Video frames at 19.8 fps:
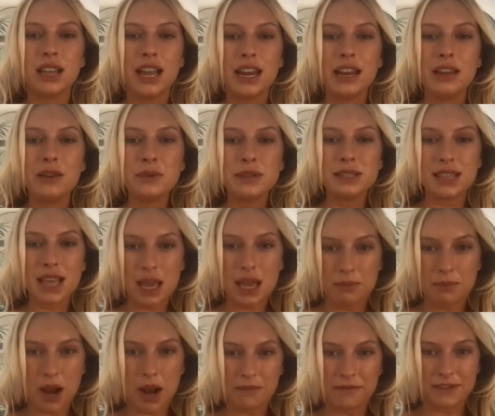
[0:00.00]
And it was like
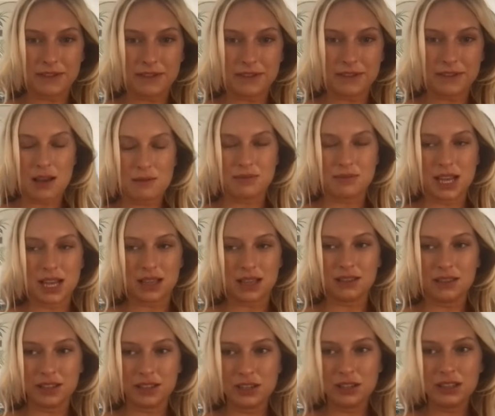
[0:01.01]
Breakfast Club. Like
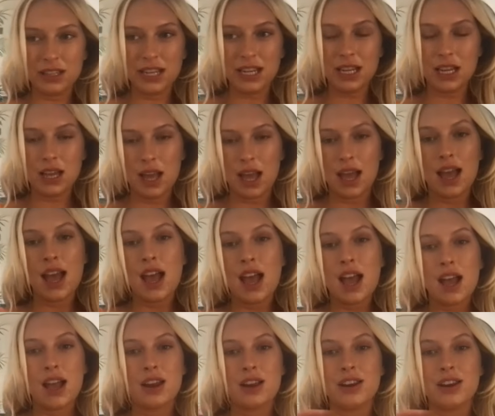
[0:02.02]
literally,
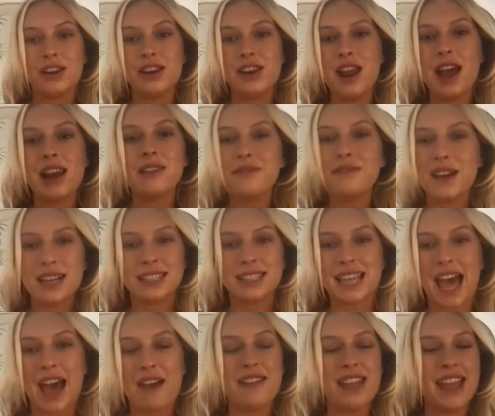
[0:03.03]
none of us
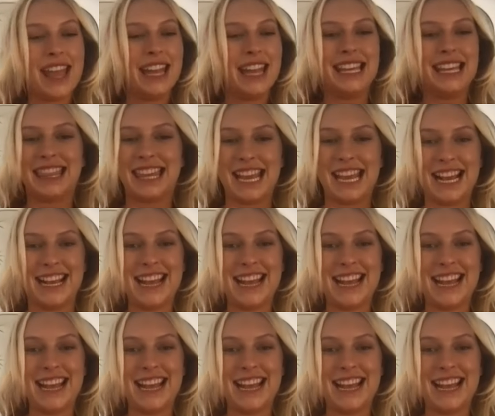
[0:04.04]
have anything